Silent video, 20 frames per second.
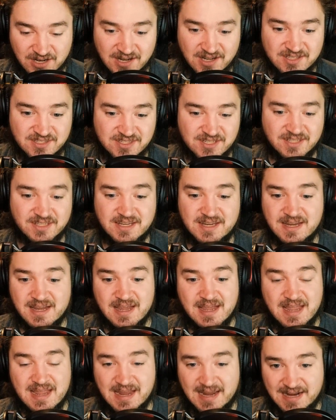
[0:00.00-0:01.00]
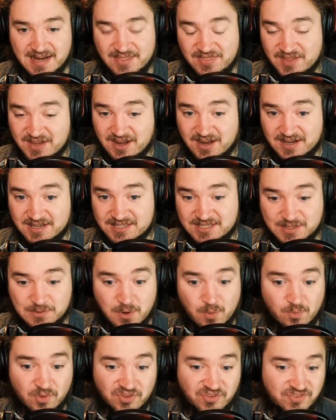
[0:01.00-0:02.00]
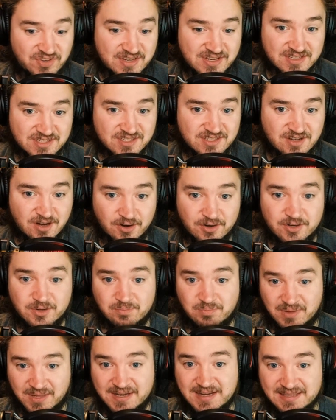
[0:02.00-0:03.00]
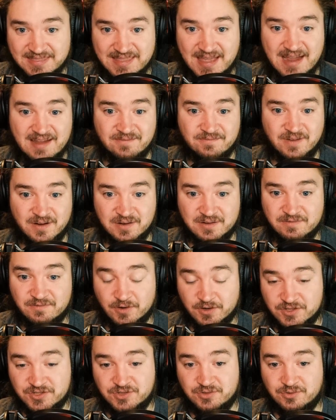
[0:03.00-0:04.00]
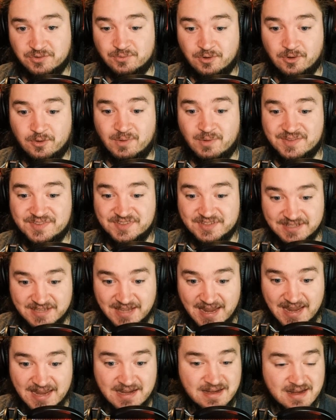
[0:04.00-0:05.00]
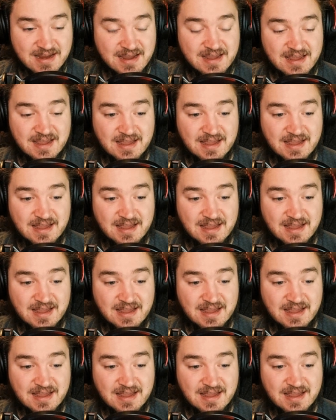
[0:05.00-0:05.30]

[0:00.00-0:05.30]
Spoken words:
constantly. And I think, honestly, what we'll see is Carter playing that very versatile role once again.